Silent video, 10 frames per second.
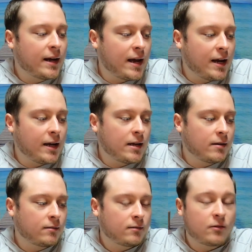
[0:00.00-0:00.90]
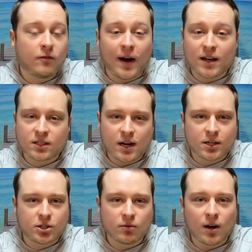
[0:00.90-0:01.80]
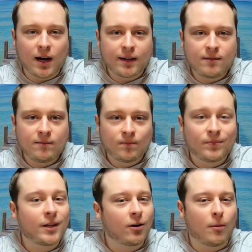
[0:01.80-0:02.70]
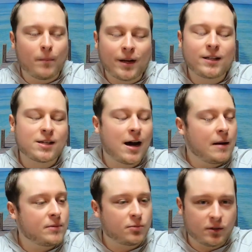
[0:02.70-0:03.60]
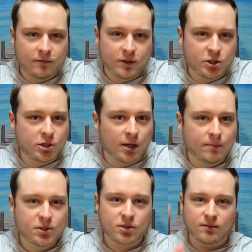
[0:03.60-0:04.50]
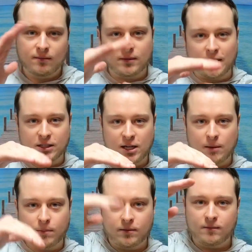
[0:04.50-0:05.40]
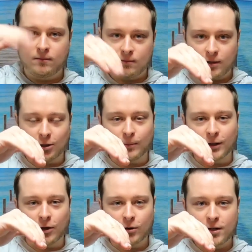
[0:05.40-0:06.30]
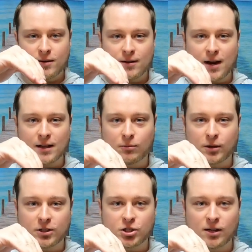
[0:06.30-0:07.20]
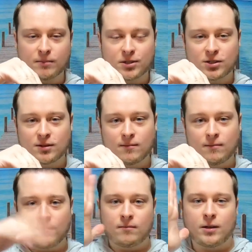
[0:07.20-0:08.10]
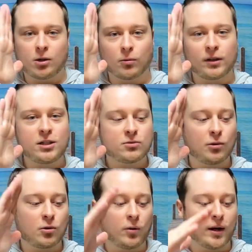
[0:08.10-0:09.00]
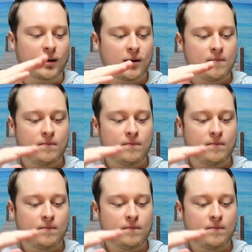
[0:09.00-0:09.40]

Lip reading: a fast action rod, there are many times when the fish jumps, that tip, it'll be loaded, and then when it jumps, it'll release real quick,